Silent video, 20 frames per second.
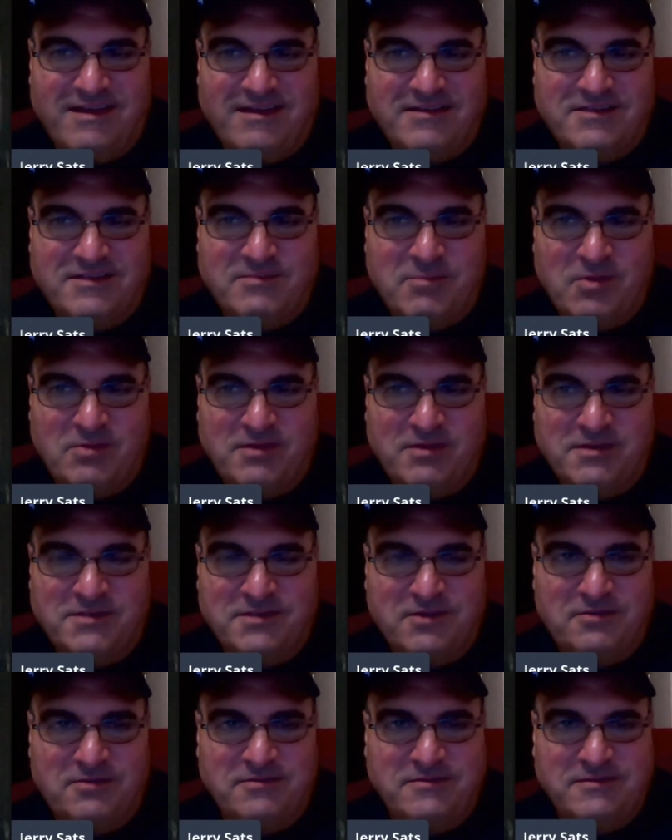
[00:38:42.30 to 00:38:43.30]
Smoking
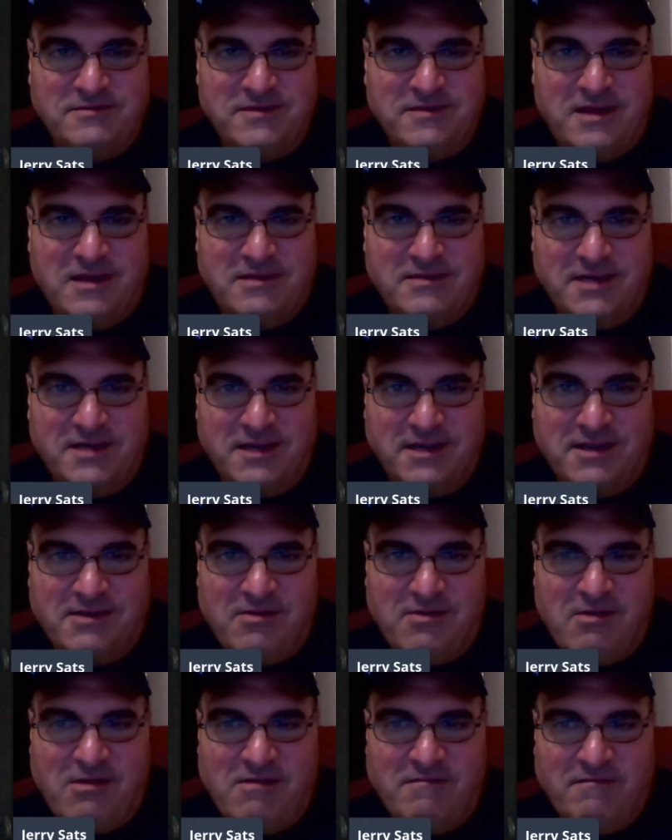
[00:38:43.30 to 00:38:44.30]
Joe's taking
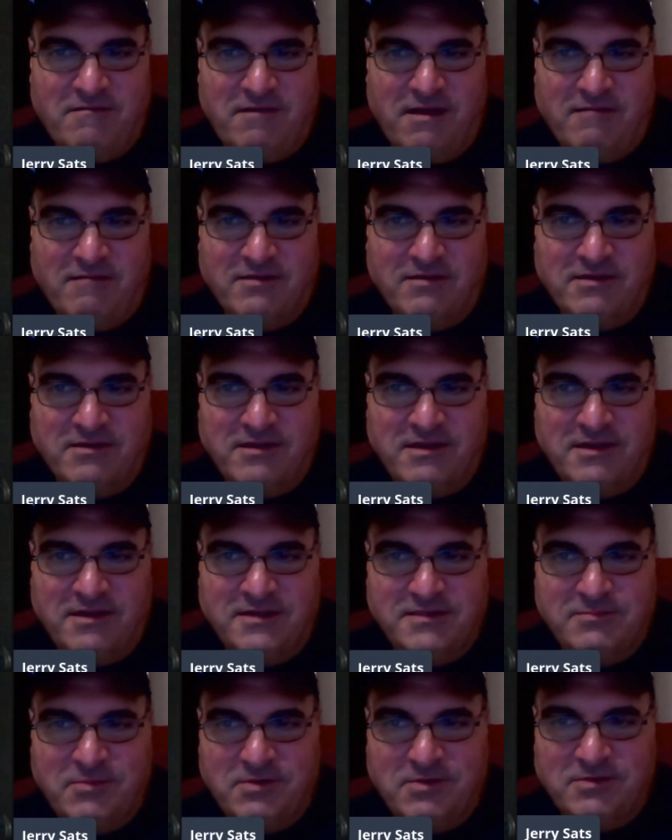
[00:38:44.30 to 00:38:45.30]
off. Have a good night,
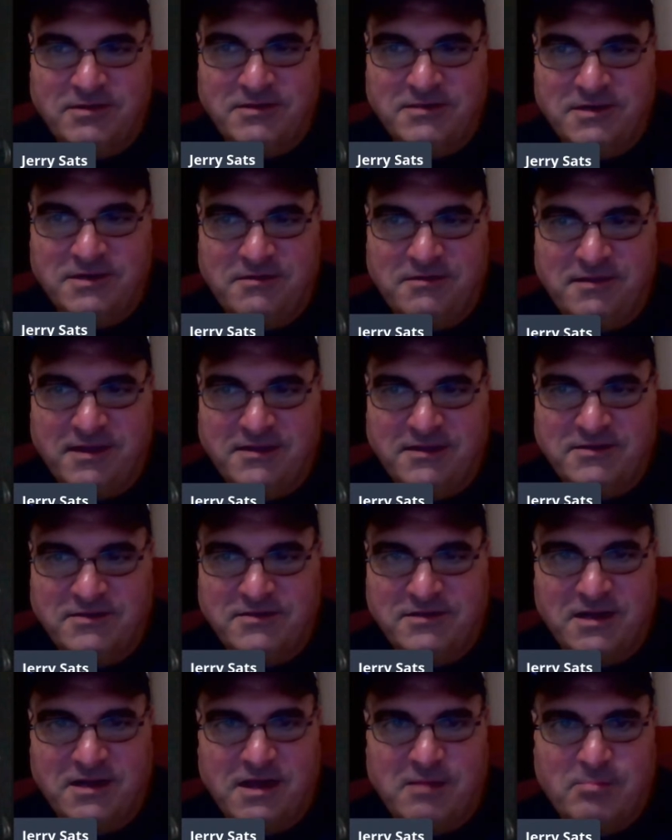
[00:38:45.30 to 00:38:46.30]
Smoking Joe. Thanks for
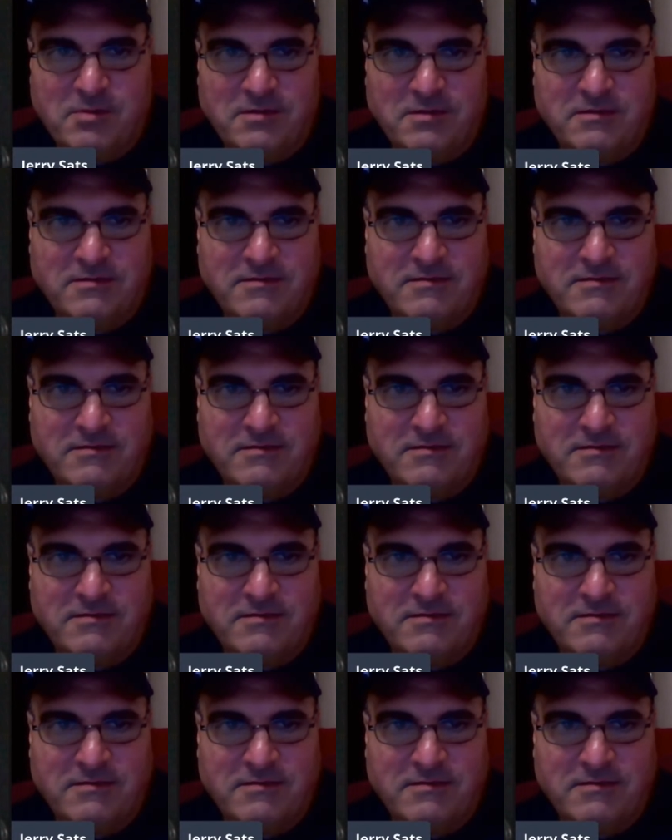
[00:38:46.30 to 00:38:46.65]
stopping.